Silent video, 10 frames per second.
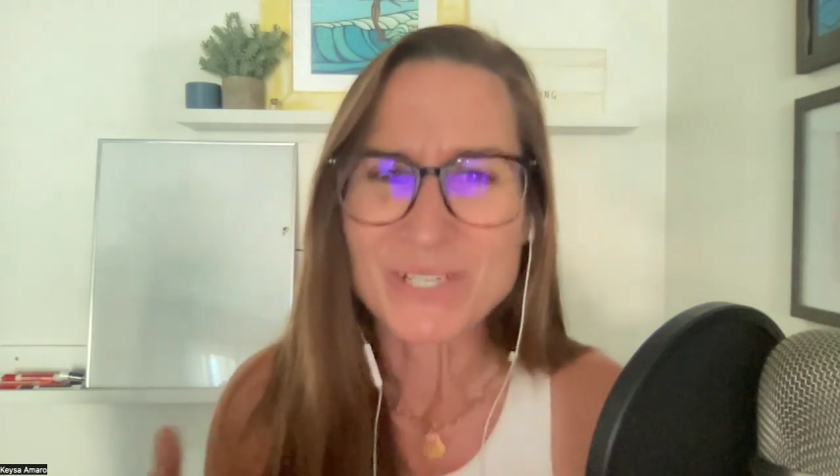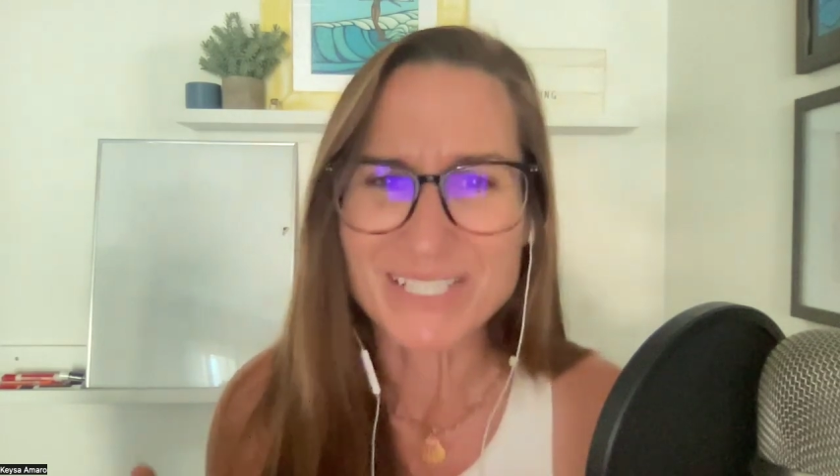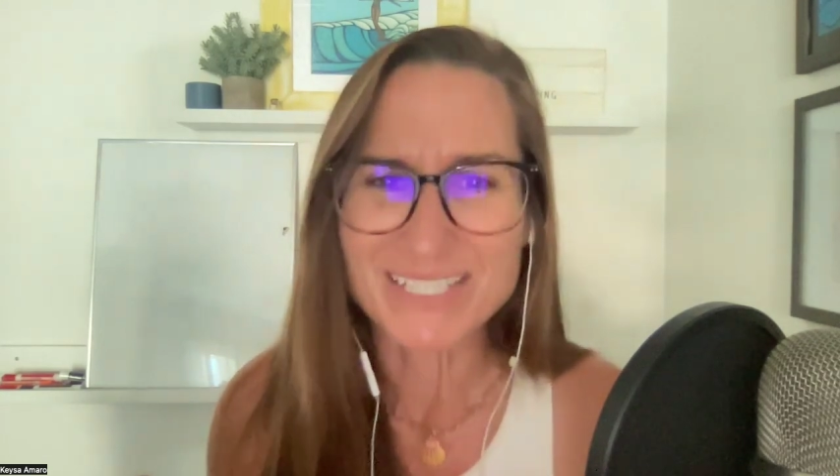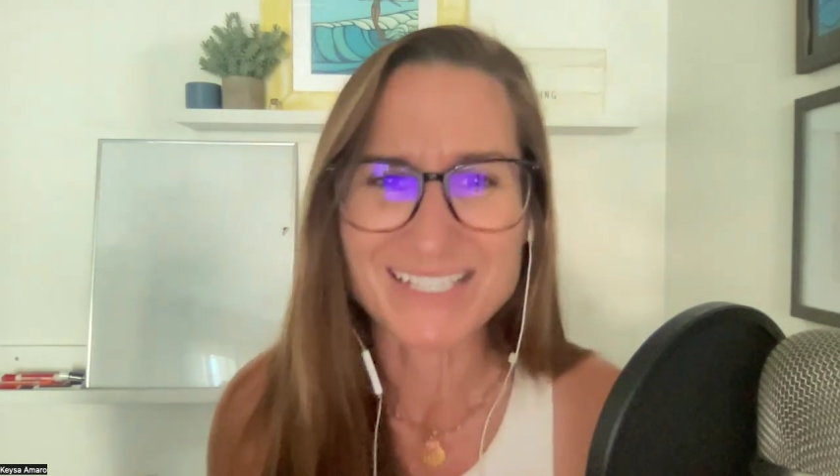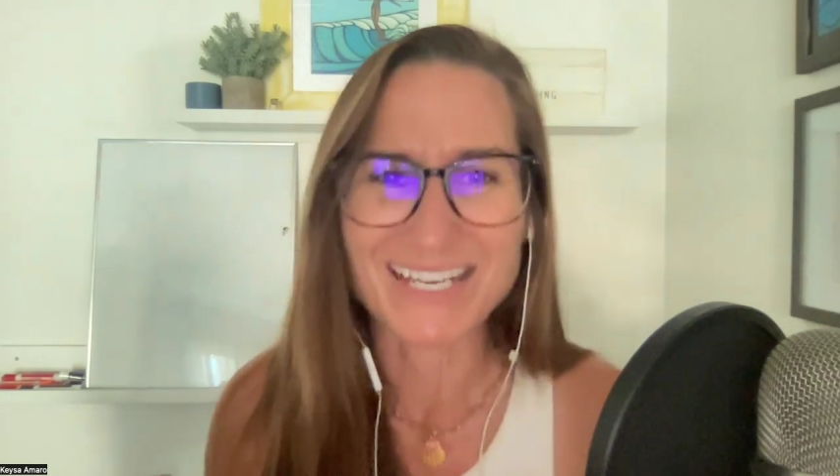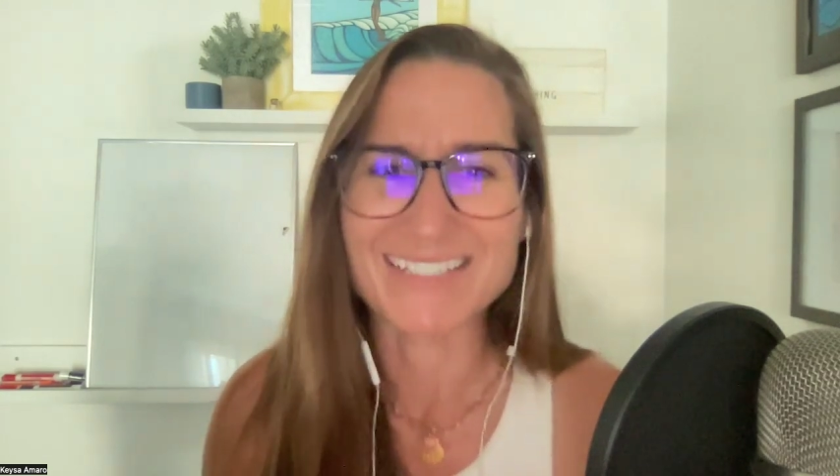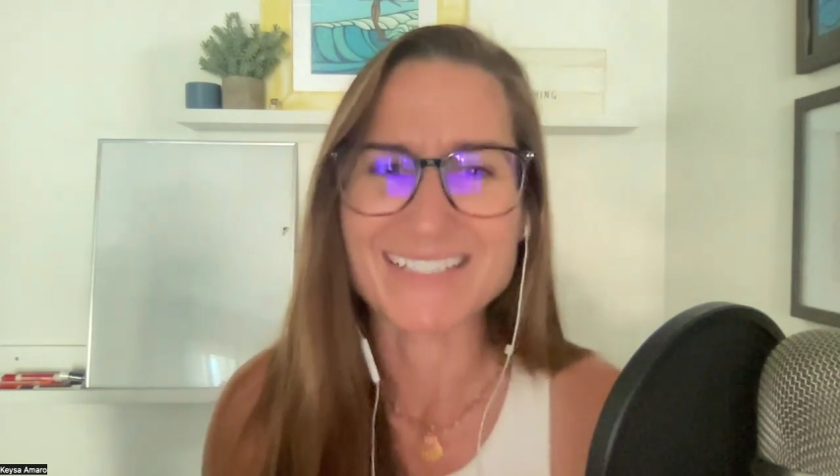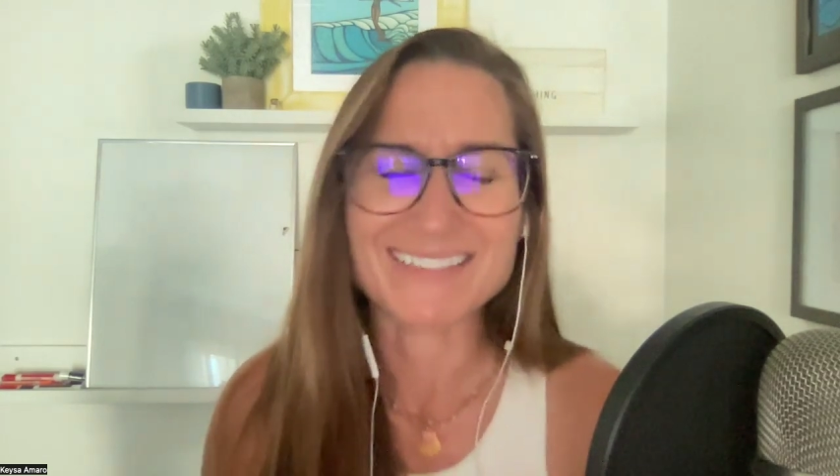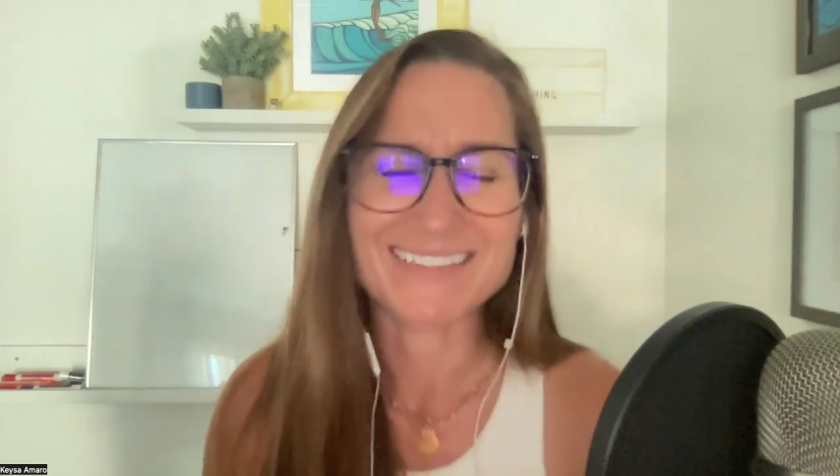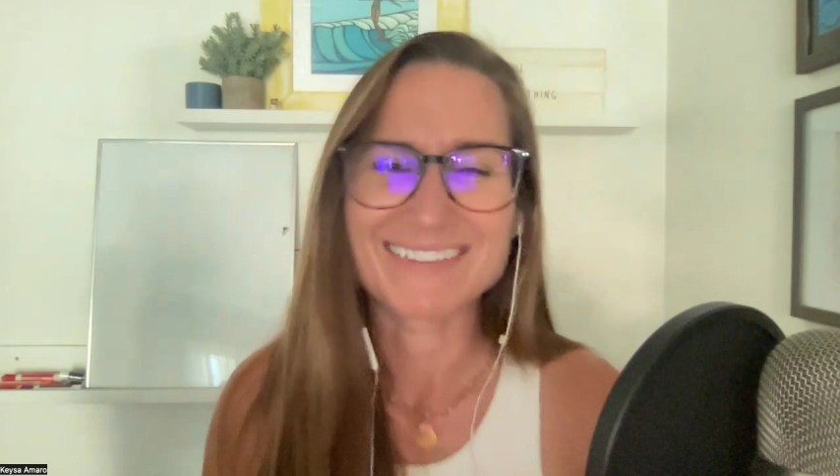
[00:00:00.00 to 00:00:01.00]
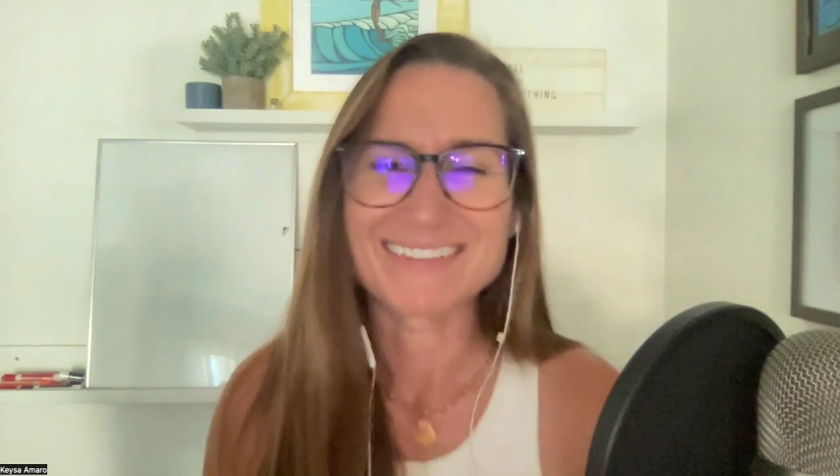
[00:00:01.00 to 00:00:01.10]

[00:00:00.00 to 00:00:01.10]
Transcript: or success.